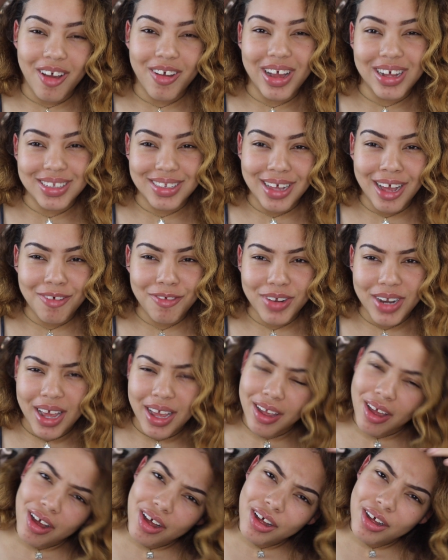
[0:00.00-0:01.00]
Got time for
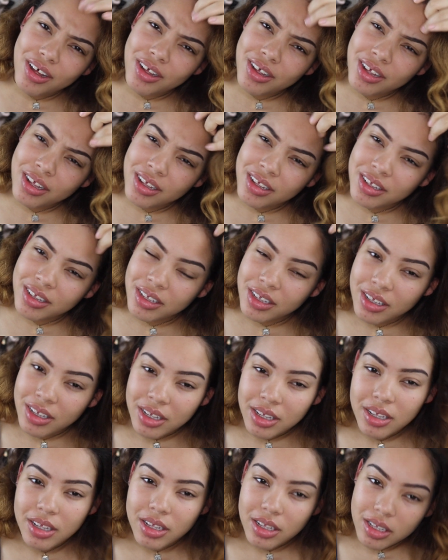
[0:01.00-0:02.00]
that, y'all.
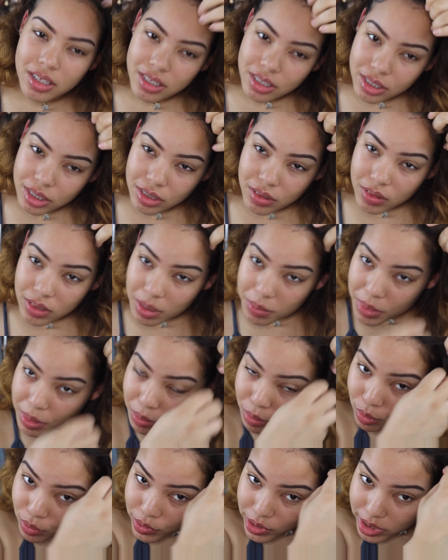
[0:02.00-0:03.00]
So let me
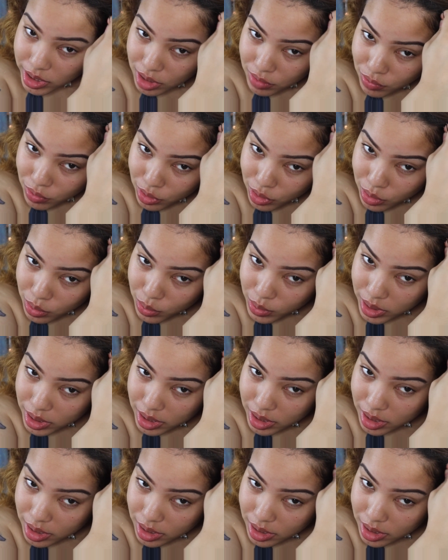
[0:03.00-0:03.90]
move this real quick.